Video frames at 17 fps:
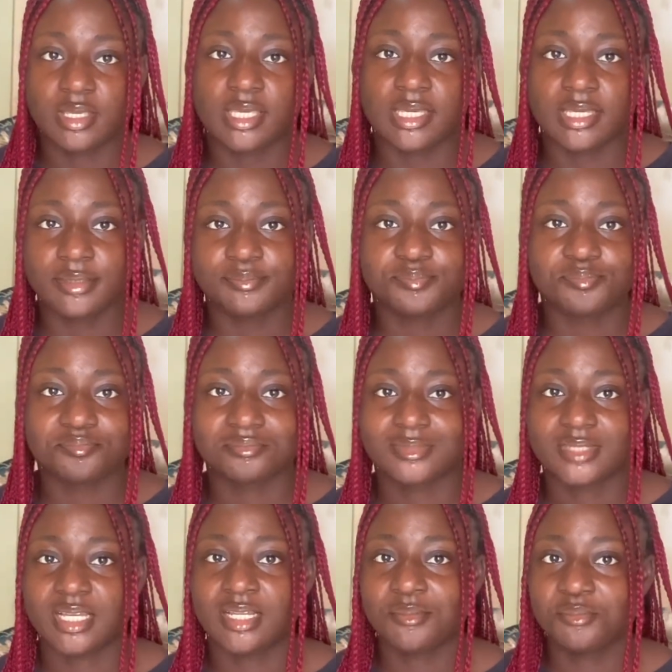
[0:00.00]
yeah?
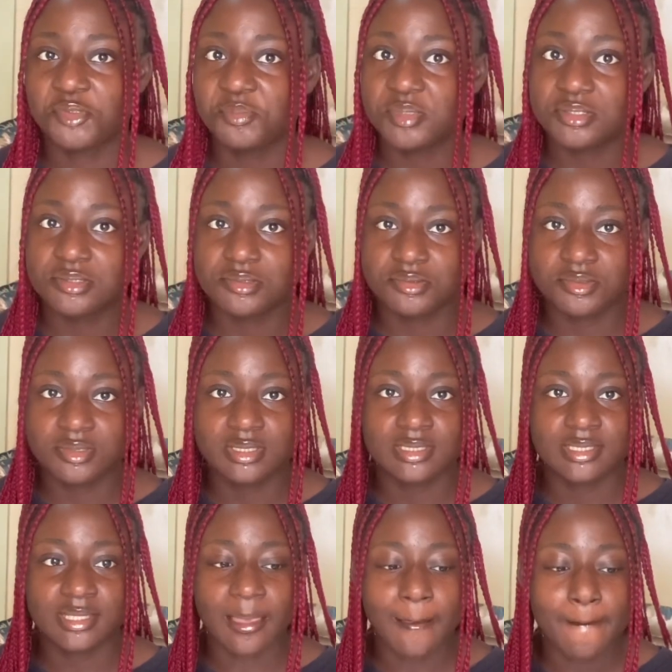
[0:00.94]
I'm not meant to do
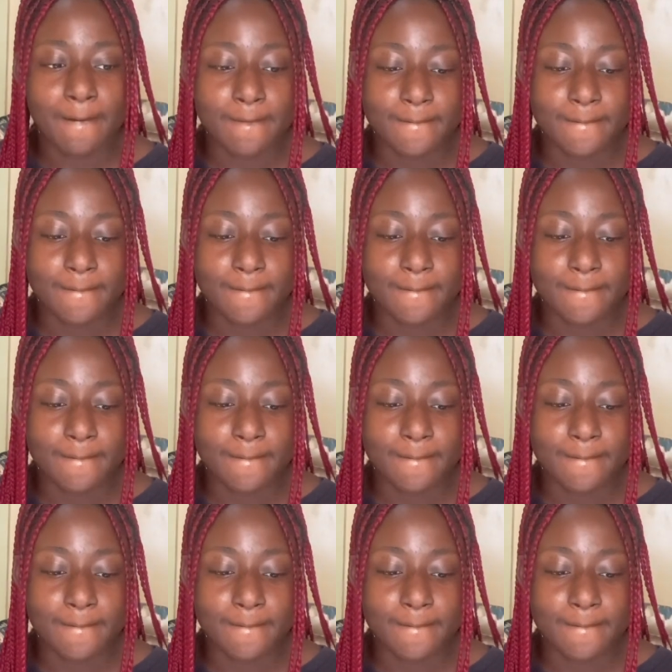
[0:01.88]
it, yeah?